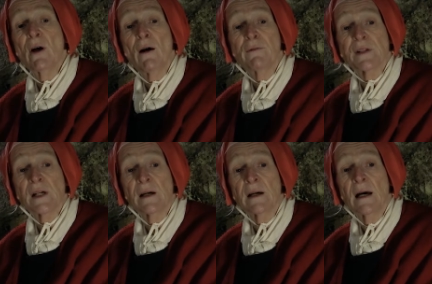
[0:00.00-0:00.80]

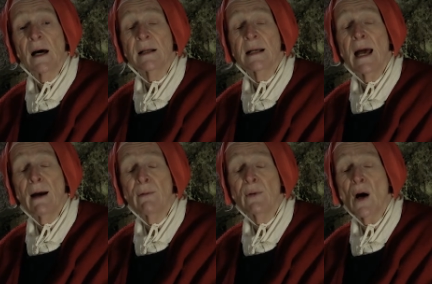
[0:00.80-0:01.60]
after at
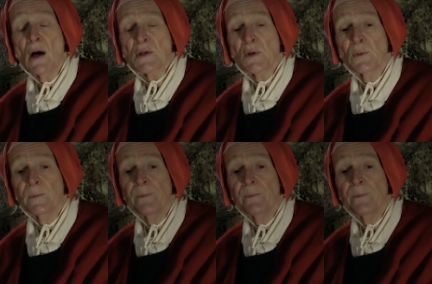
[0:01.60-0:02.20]
Carew Castle.